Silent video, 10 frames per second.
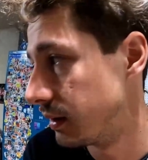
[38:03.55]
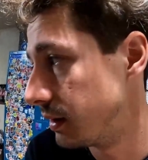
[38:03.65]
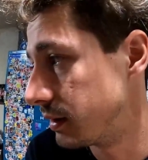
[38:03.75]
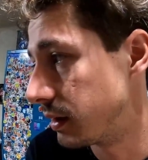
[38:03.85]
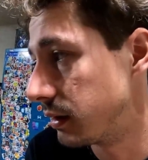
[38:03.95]

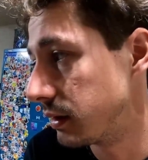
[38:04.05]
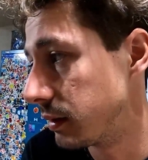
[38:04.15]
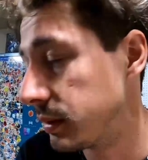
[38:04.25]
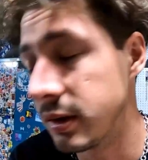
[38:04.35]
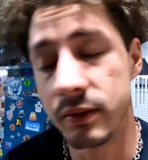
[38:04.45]
and it turned
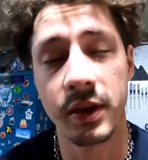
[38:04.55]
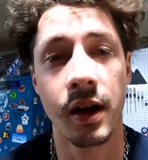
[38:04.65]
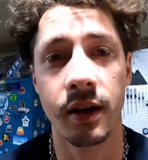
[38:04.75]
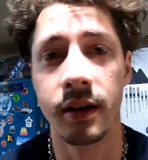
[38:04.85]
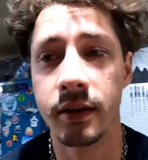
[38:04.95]
into me of
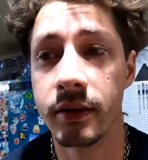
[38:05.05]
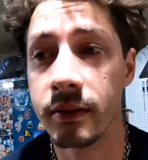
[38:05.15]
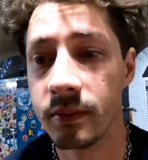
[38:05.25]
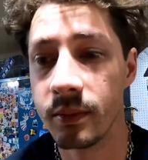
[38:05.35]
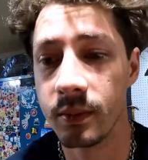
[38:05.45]

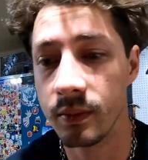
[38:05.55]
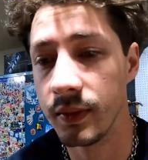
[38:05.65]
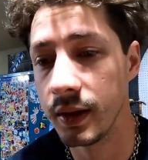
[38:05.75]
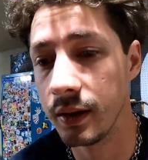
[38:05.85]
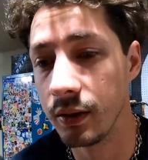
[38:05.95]
talking
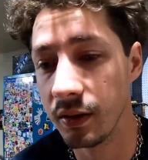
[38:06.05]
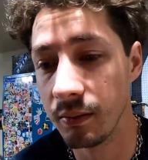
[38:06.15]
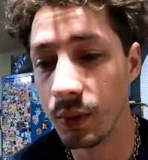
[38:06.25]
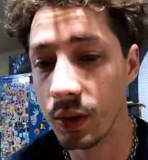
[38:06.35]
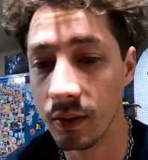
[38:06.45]
video
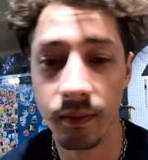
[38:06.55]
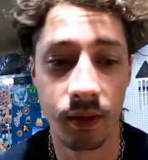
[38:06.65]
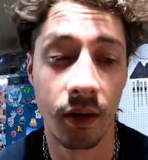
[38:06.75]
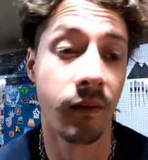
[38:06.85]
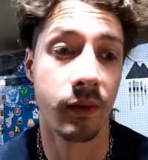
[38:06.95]
than more of
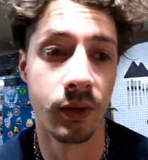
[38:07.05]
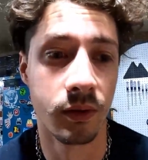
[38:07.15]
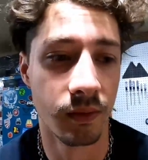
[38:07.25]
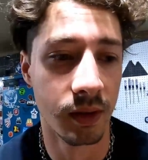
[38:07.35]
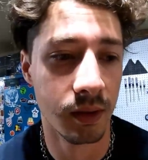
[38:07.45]
the
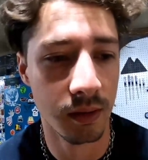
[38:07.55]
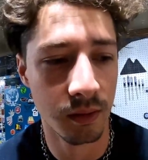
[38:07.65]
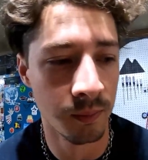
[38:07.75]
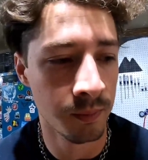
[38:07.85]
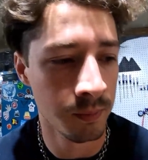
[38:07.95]
off-road video.